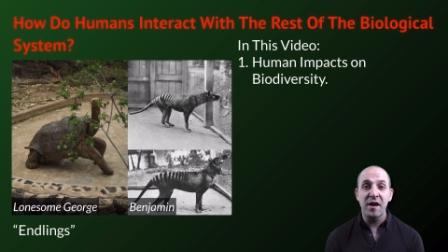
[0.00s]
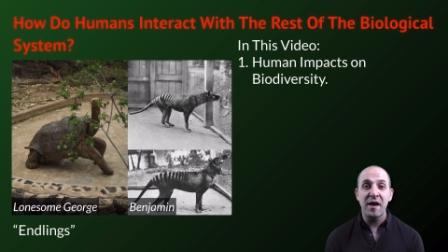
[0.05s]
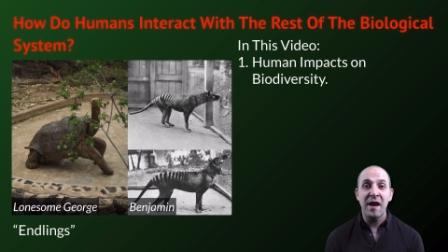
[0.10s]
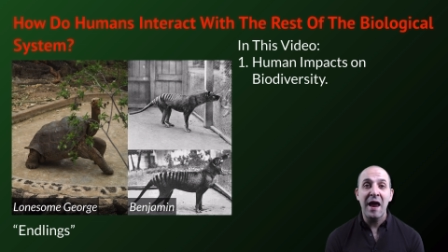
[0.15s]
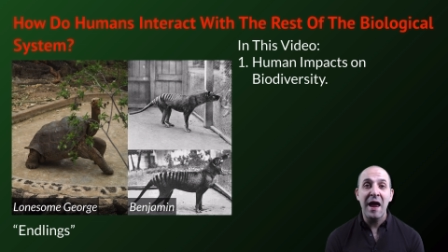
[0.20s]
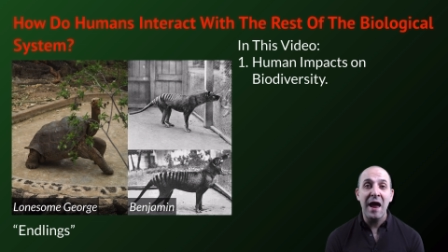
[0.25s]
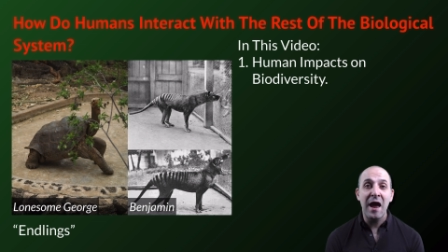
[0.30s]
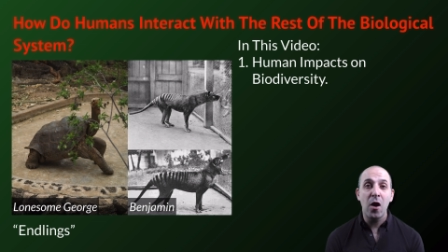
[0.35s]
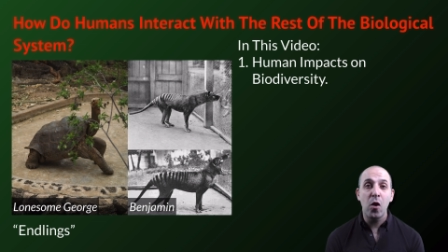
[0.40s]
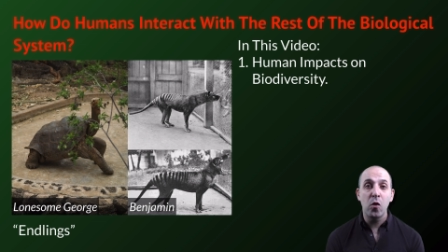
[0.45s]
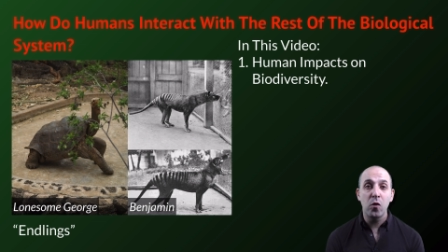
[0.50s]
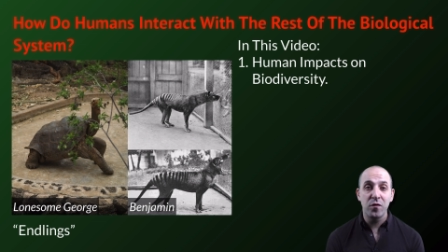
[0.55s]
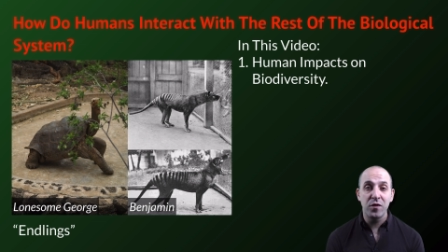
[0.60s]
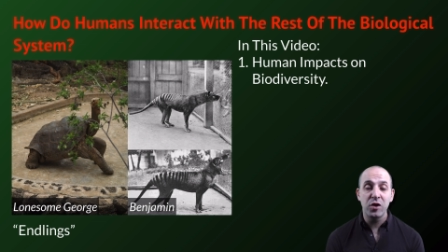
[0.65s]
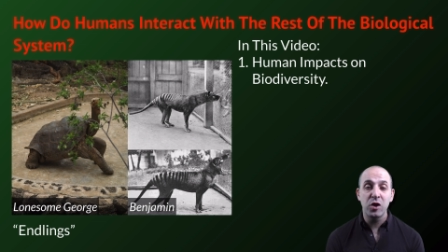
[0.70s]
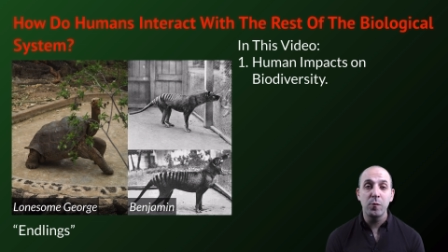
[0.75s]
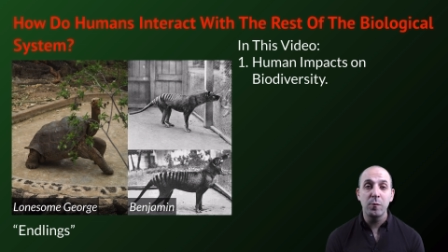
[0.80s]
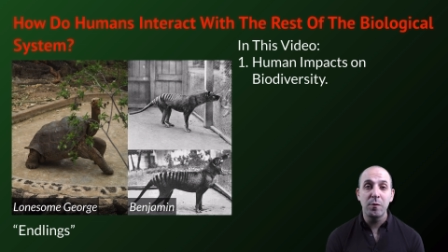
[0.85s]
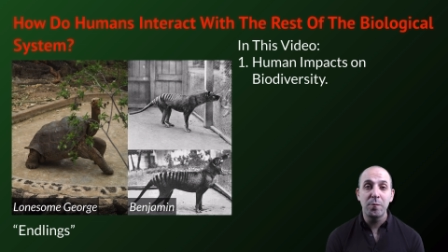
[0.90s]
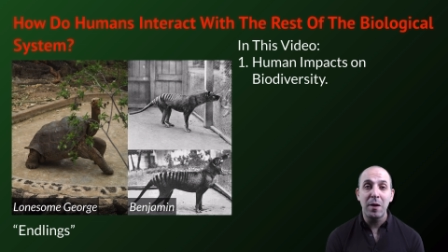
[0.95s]
and how the
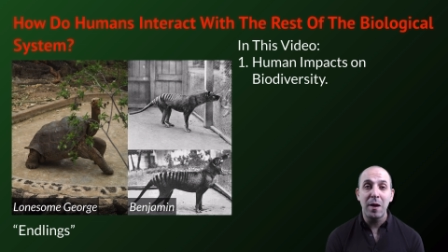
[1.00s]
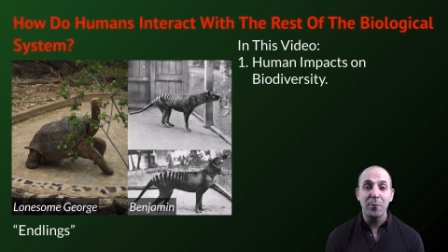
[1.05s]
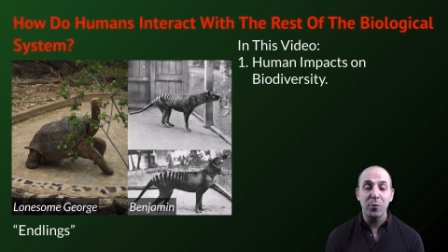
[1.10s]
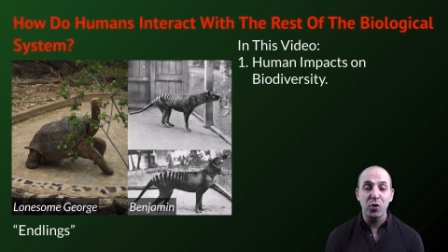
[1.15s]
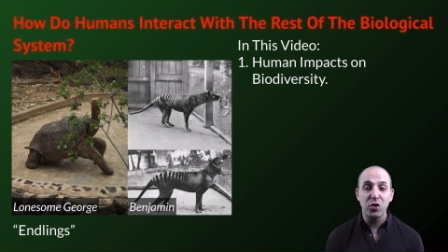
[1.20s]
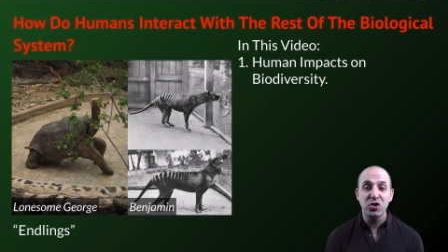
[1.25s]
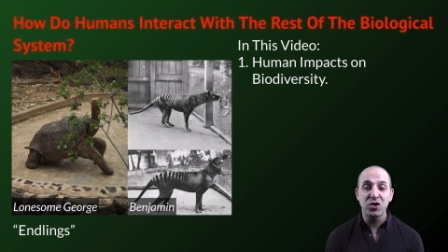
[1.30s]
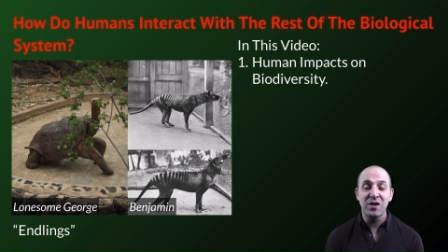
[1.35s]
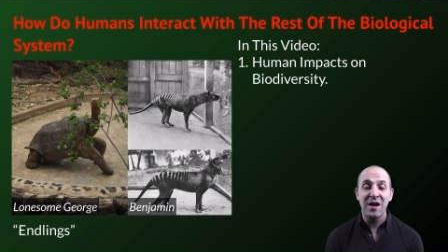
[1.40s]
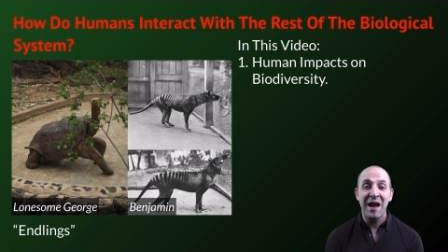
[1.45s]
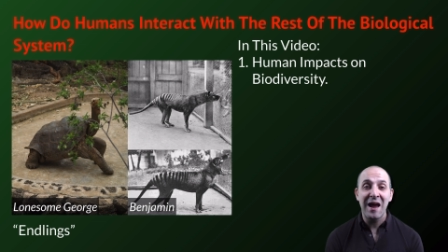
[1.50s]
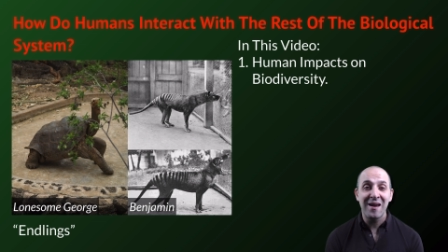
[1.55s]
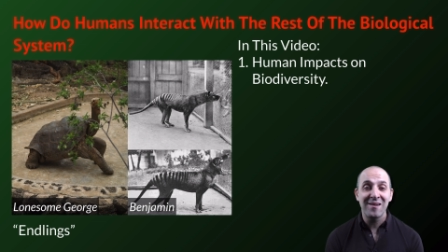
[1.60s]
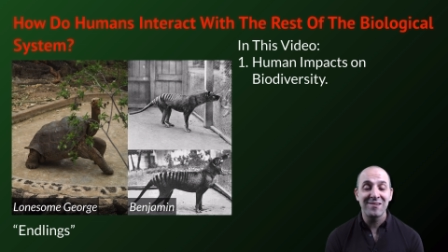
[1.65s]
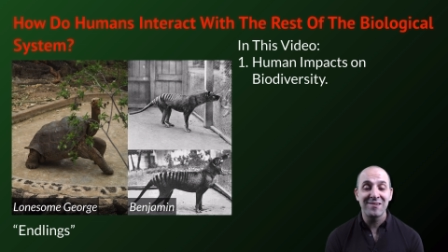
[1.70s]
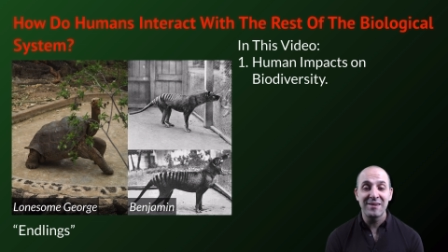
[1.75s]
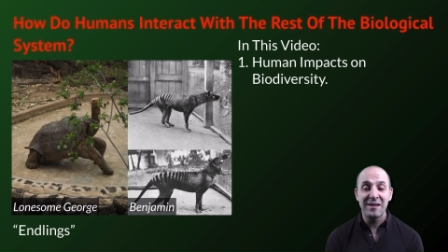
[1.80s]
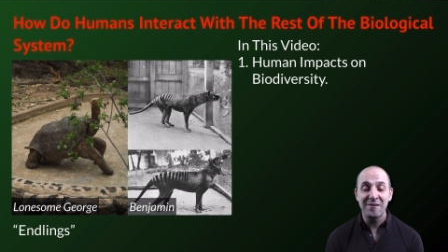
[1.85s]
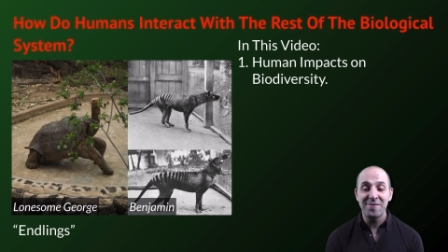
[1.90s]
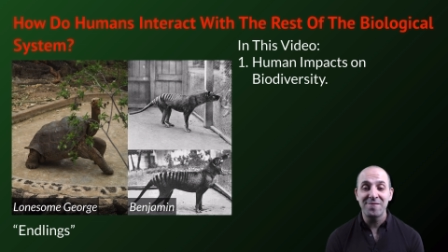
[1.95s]
human population has
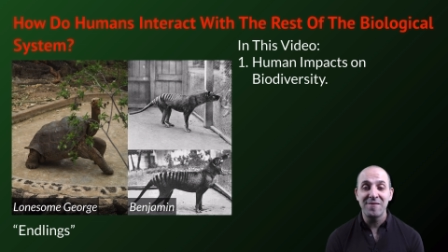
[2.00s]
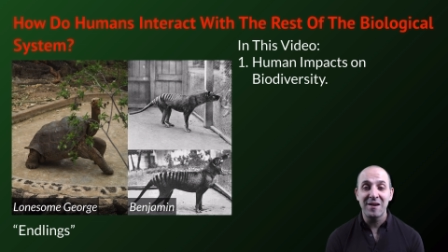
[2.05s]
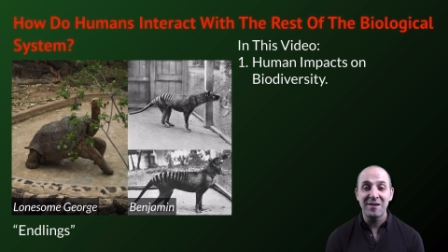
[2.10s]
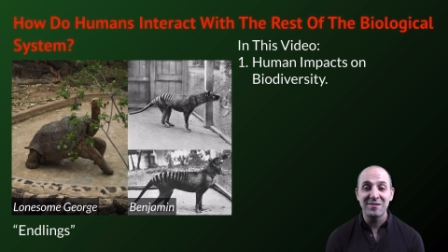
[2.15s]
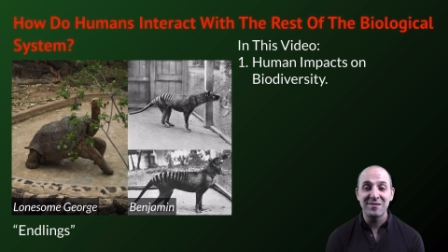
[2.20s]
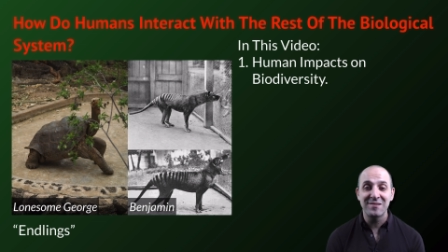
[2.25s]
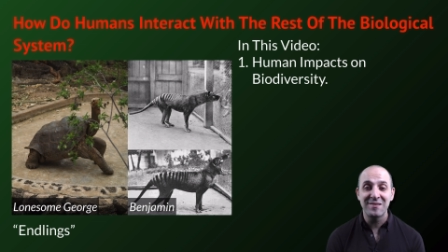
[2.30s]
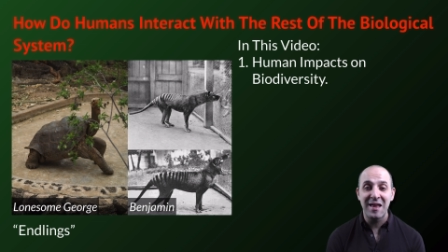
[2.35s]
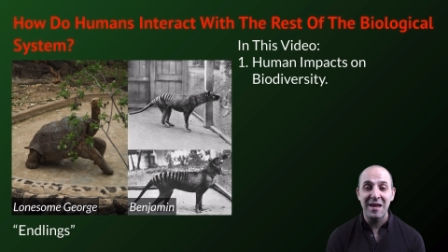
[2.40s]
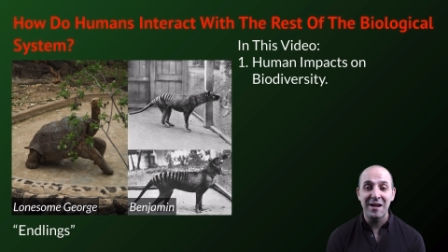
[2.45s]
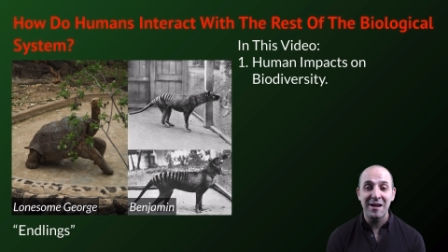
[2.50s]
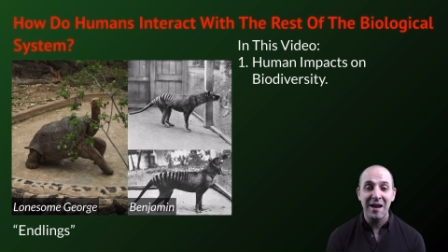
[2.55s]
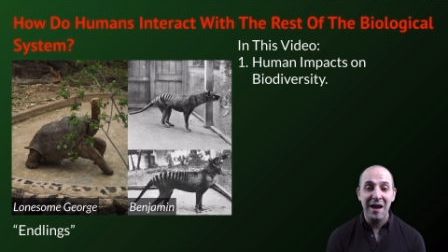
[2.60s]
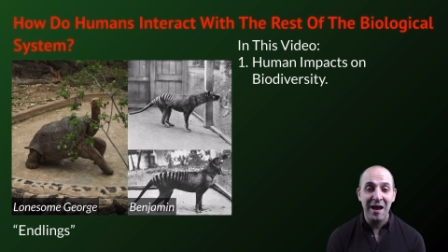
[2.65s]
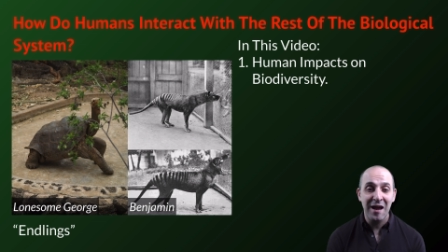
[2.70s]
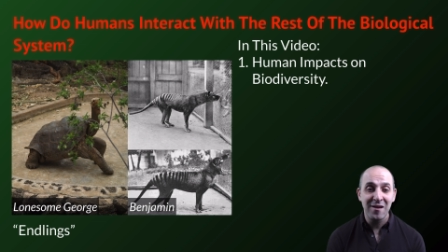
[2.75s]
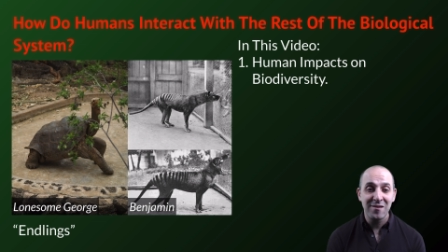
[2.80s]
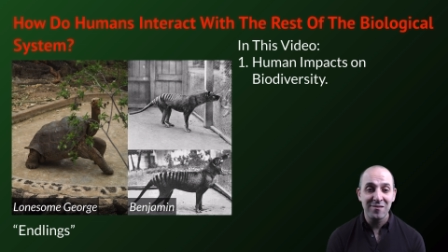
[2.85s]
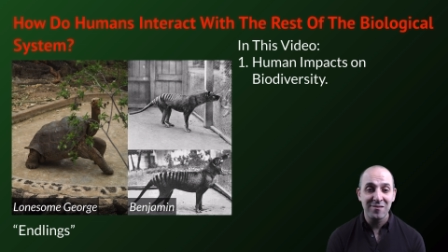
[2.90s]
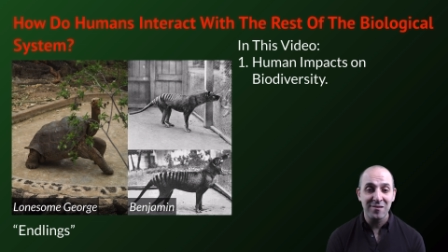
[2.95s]
the effects that it
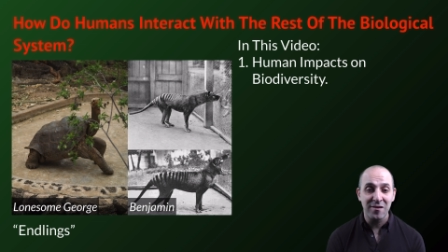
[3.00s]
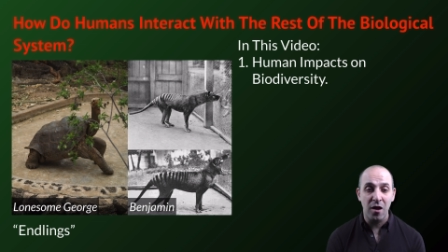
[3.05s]
has